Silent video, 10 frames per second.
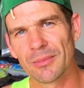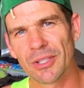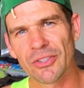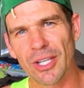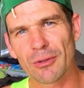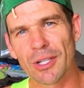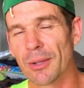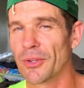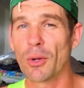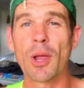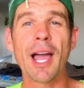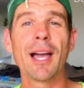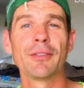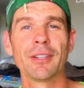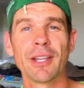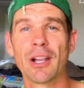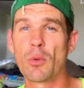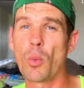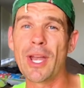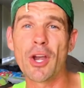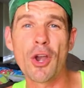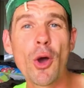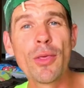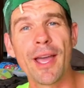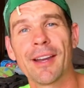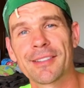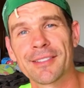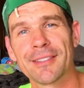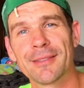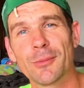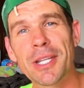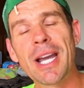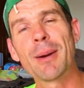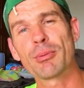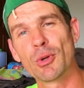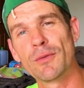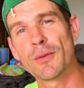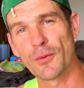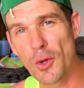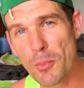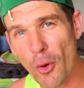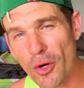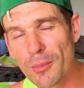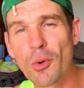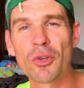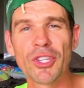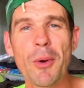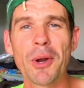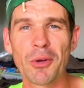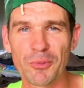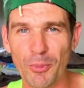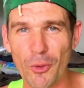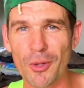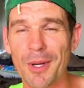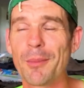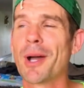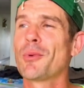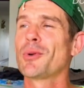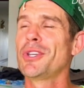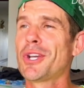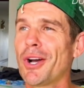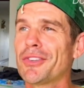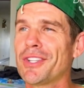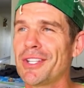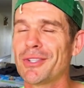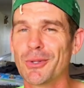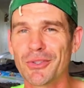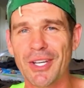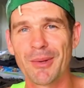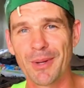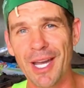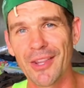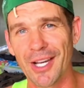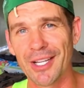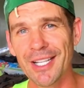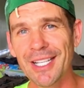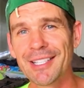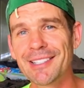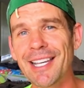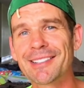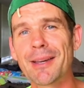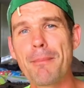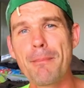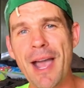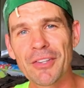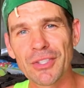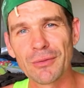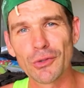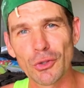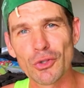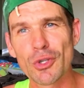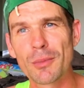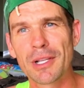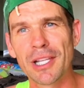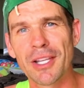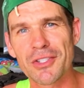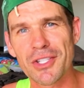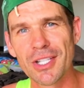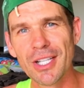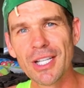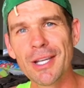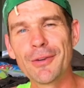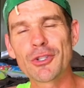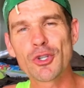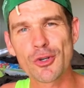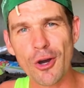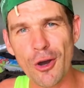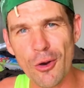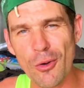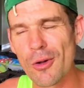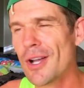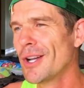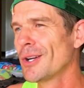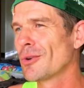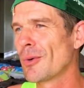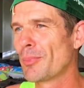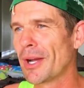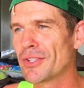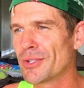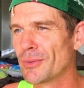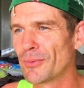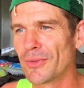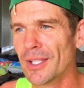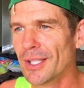etc. And I was like, well, I haven't. They're like, well, we don't know that. We can't prove if you bought them or someone else bought them. And I'm like, well, you guys need to do something about that because that's a massive YouTube glitch. If a troll or a bunch of